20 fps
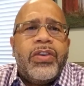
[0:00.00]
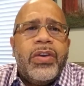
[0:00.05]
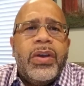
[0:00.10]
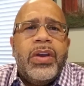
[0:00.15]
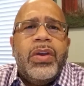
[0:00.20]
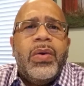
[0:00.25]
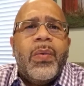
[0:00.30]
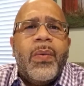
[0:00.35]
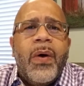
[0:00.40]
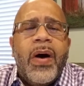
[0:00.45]

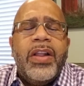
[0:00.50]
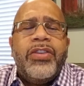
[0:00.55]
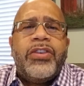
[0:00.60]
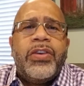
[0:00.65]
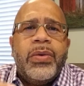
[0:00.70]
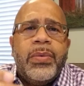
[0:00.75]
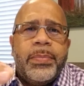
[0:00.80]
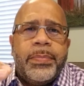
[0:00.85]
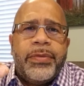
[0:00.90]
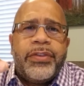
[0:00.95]
You want
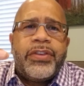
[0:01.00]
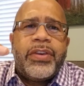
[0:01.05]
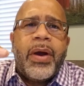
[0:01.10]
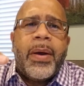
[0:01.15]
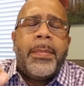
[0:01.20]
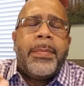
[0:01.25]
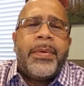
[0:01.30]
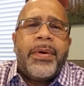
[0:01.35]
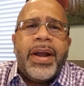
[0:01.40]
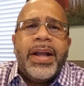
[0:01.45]
to
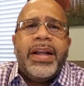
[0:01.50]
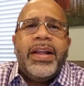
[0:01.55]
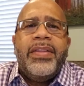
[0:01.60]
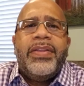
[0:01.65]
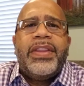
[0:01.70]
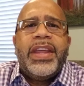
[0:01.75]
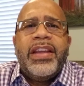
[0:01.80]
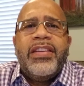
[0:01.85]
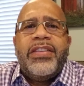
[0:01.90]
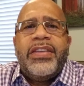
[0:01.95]
start breaking
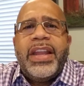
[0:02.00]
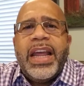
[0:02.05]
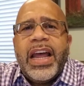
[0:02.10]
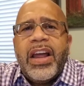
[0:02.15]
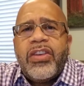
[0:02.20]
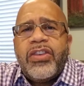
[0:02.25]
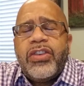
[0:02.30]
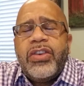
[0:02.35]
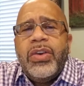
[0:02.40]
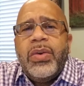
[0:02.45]
things
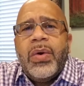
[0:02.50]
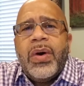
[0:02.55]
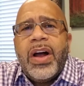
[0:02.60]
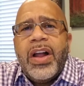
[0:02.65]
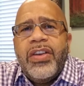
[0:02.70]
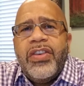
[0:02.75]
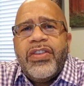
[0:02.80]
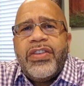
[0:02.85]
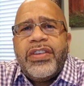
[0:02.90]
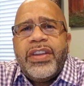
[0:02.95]
down so you
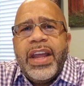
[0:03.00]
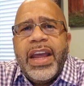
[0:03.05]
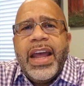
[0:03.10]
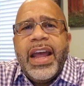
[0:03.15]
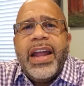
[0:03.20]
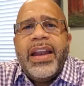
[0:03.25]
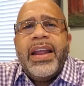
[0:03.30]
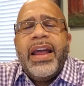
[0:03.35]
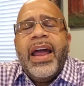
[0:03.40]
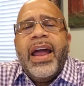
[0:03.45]

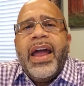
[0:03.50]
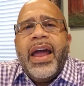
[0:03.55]
understand